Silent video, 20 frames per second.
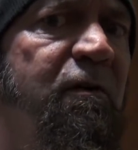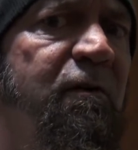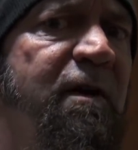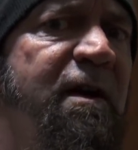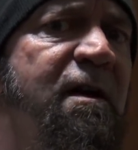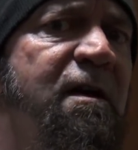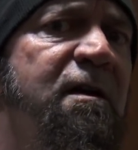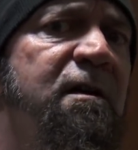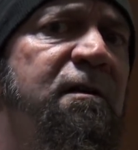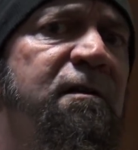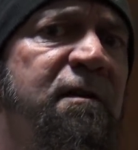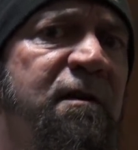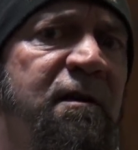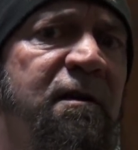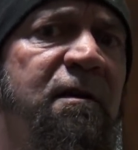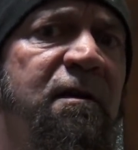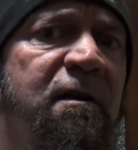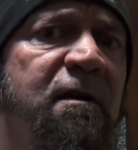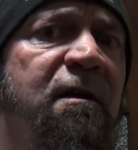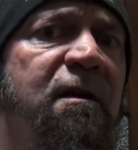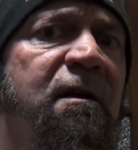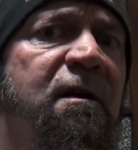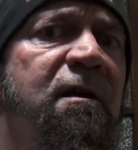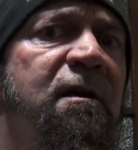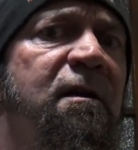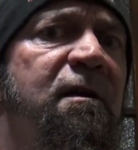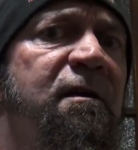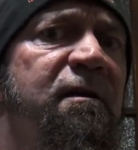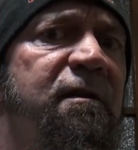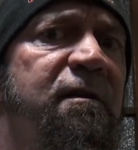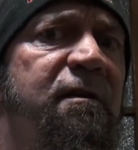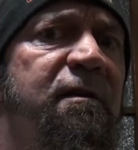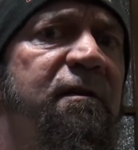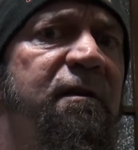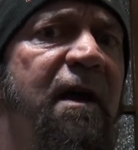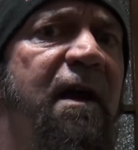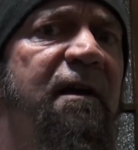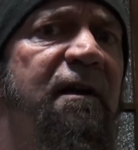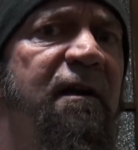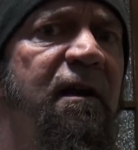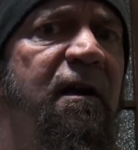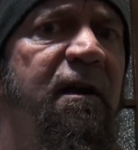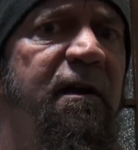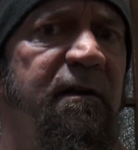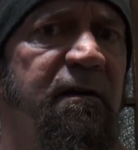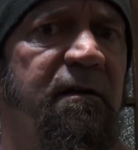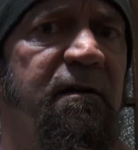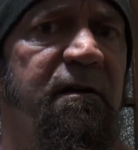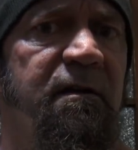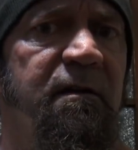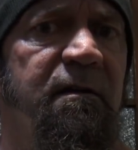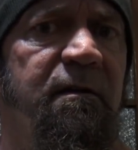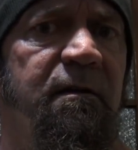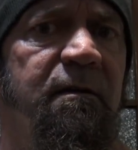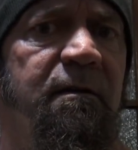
around that enlightened.